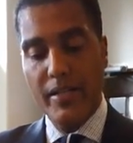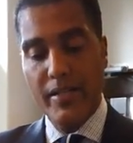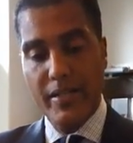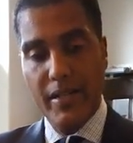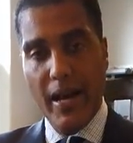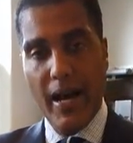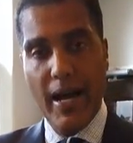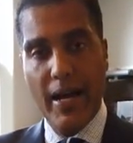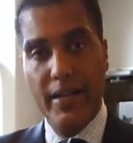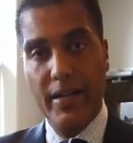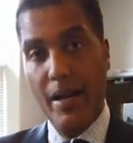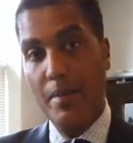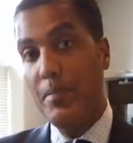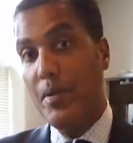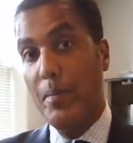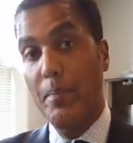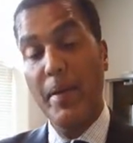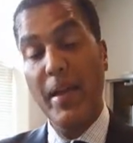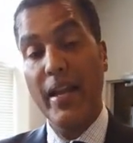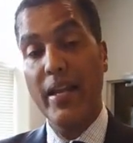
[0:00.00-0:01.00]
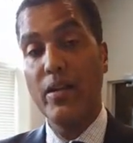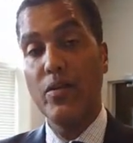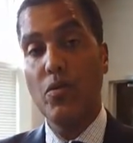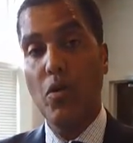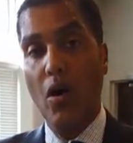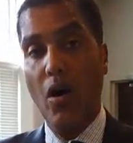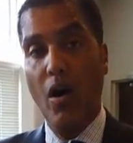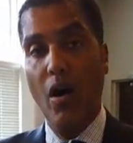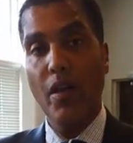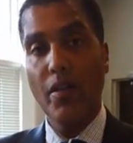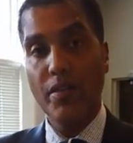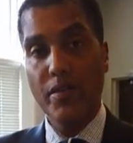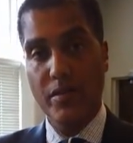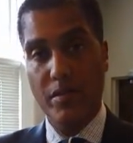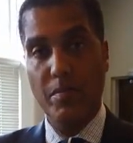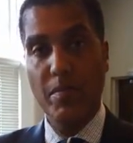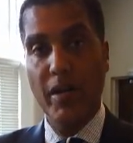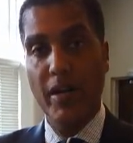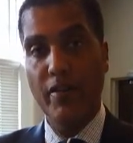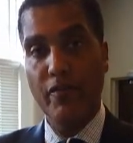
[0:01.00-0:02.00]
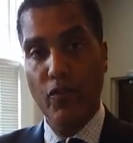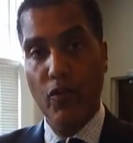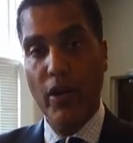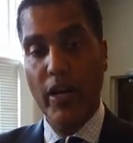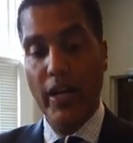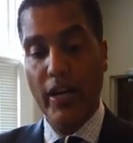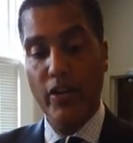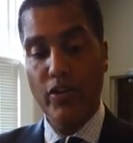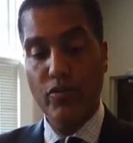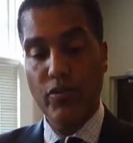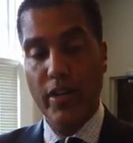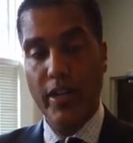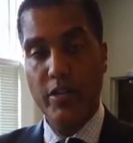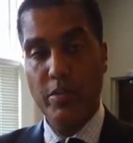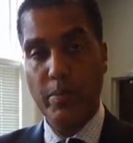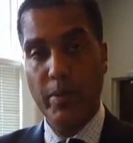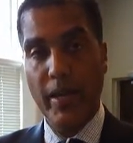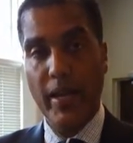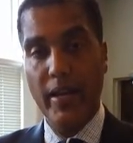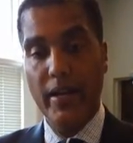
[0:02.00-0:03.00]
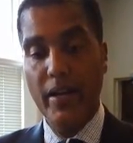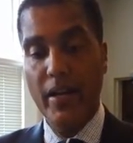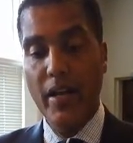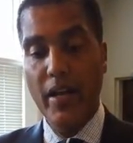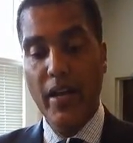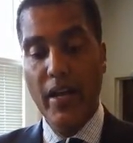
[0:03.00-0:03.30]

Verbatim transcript: Doc, I'm going to pay you all this money for a hair transplant